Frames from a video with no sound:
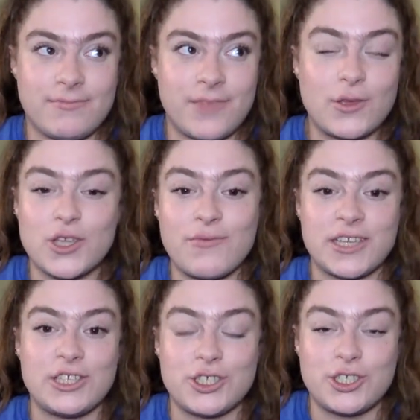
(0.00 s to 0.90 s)
those
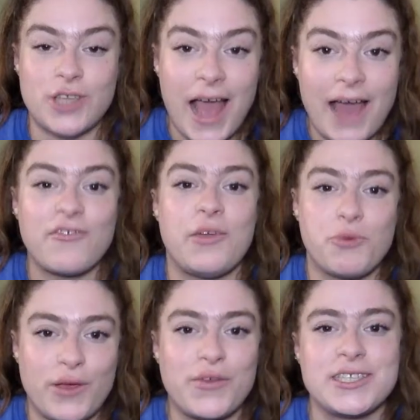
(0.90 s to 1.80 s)
conversations have in
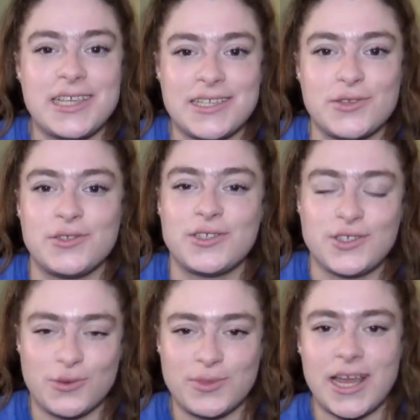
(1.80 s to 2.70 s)
previous seasons
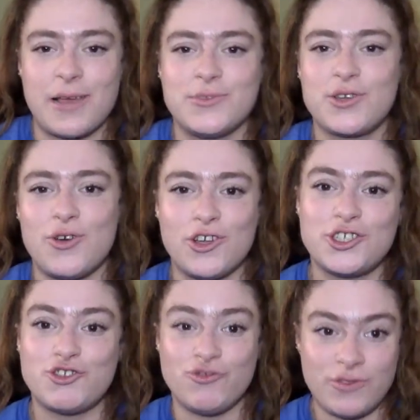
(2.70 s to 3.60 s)
sometimes caused